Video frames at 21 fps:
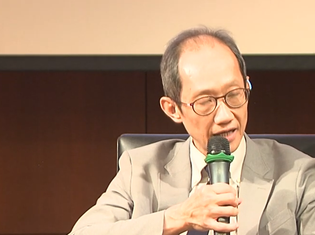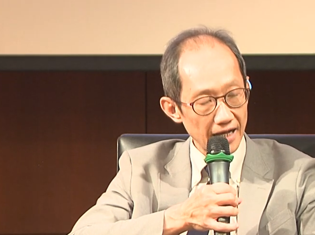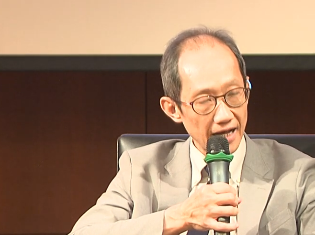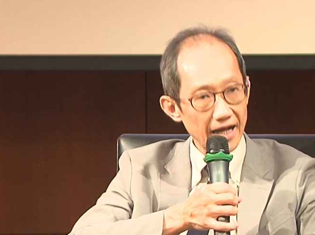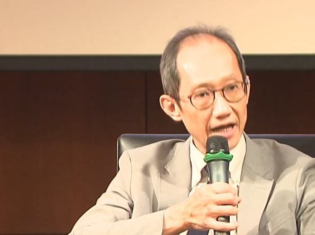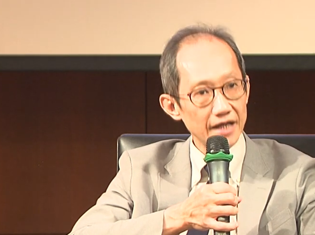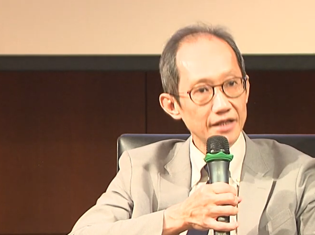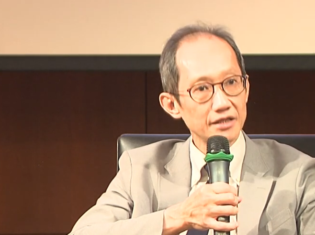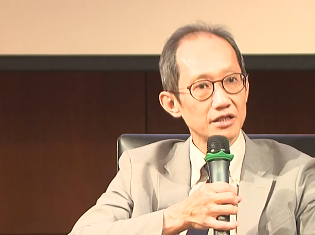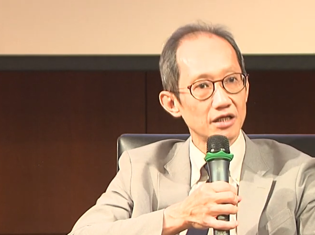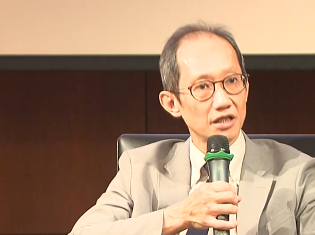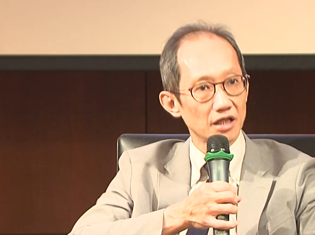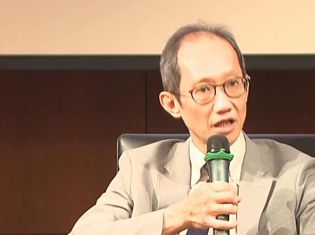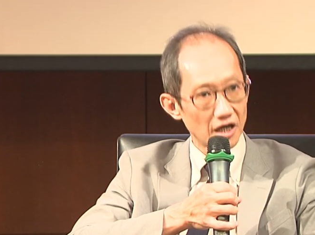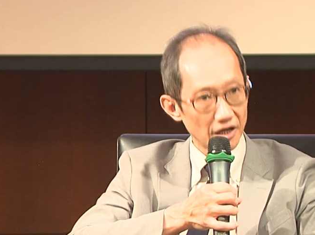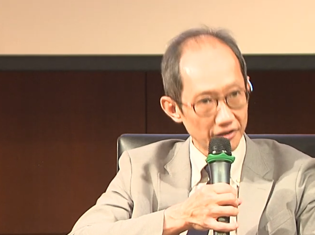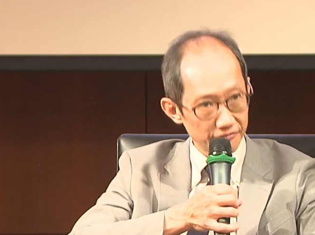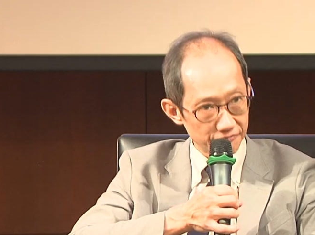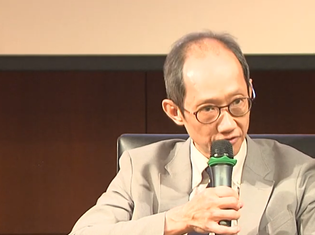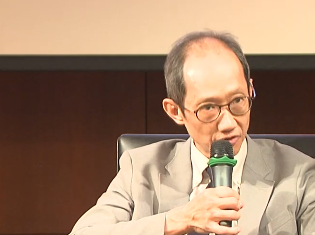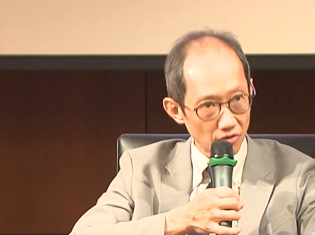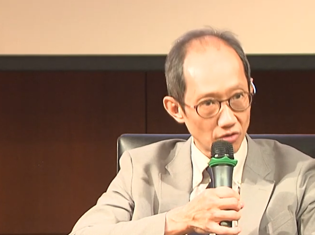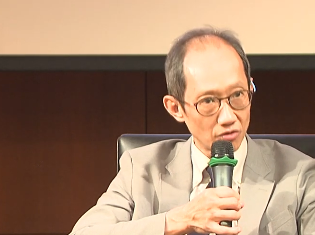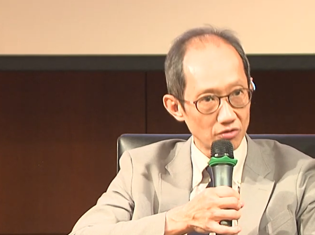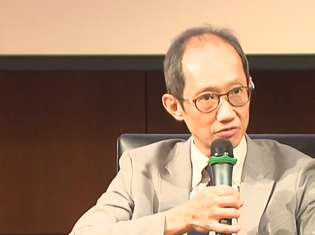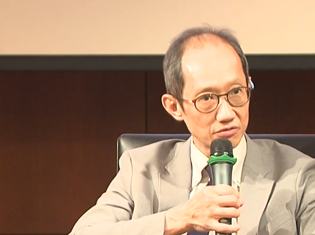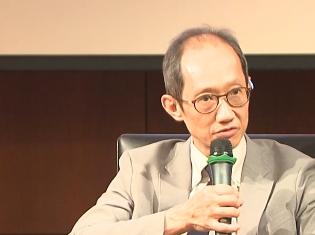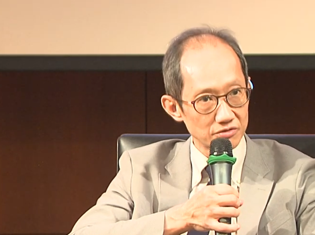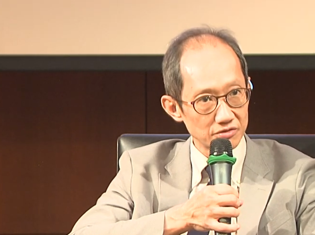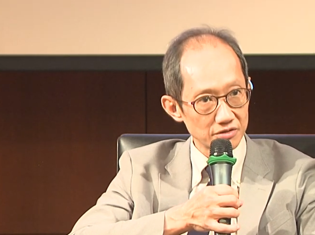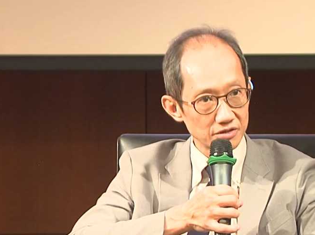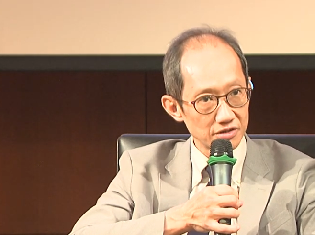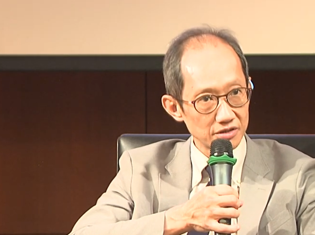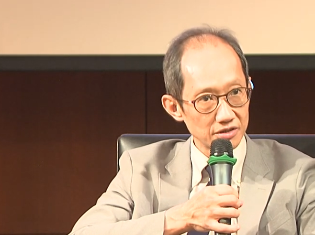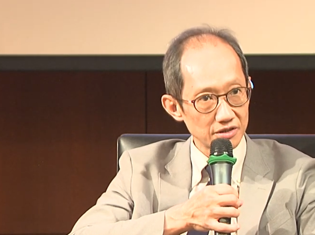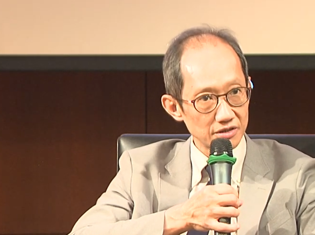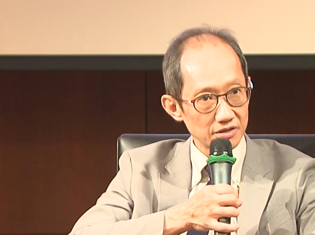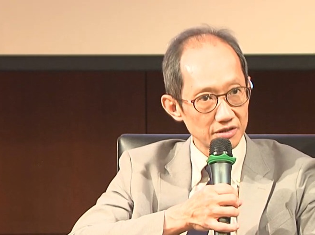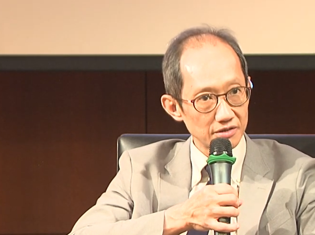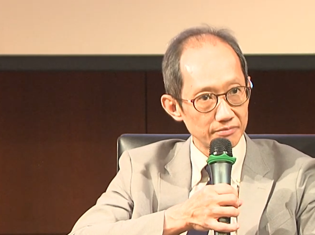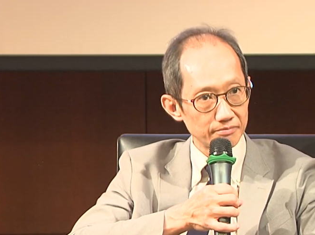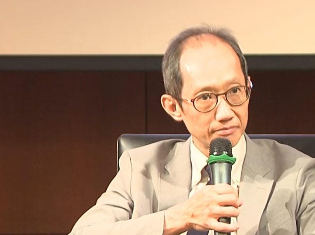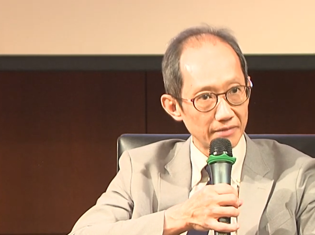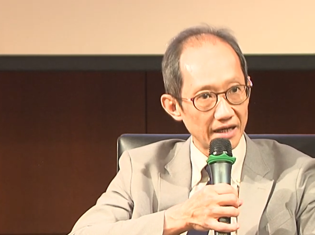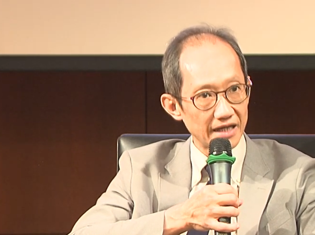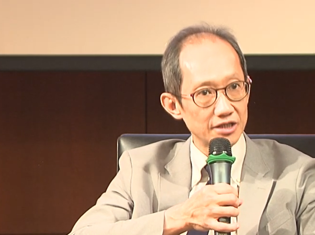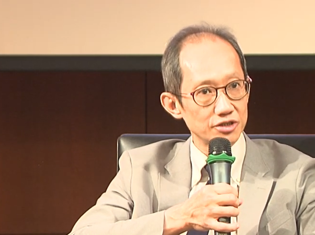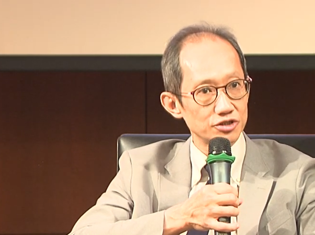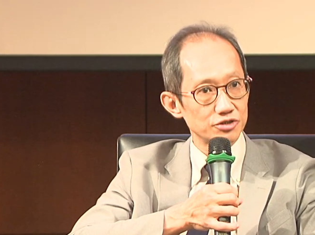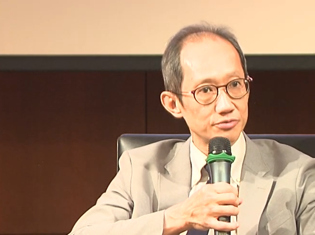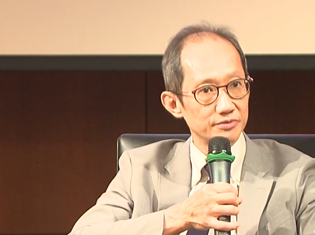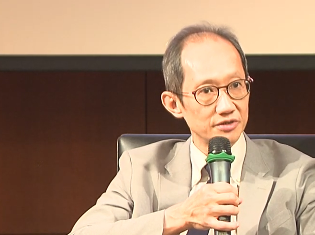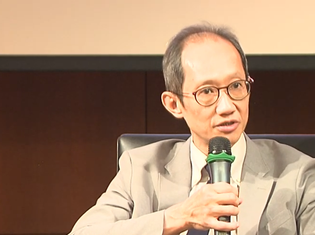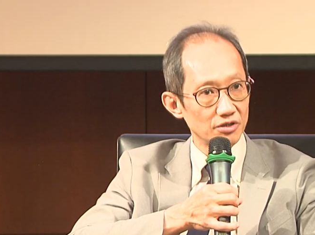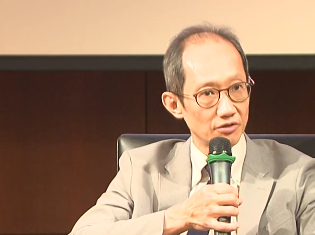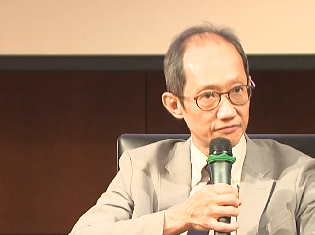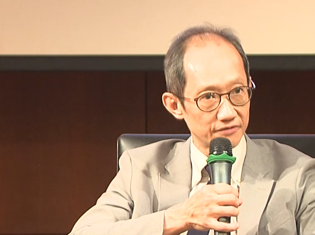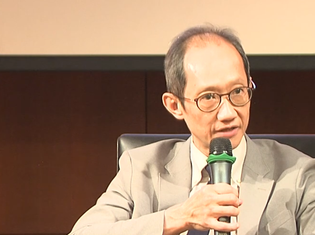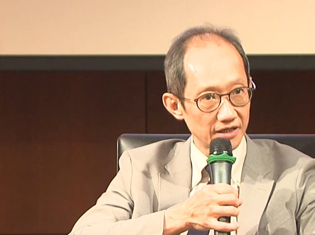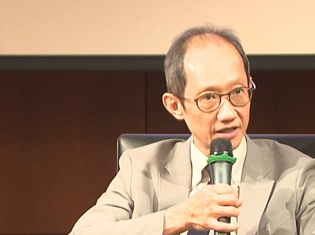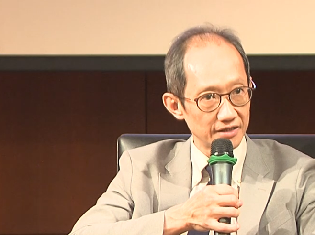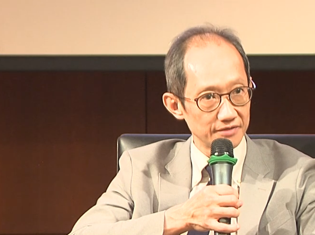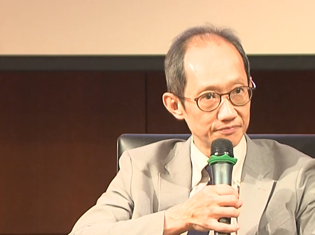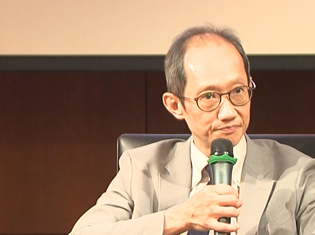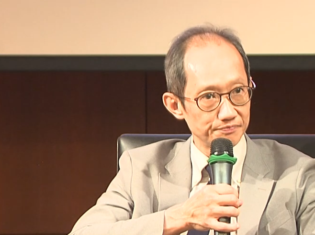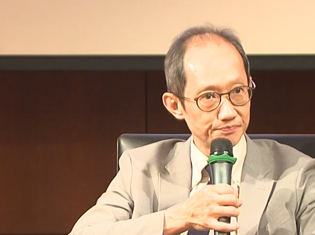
and the lifelong management of that.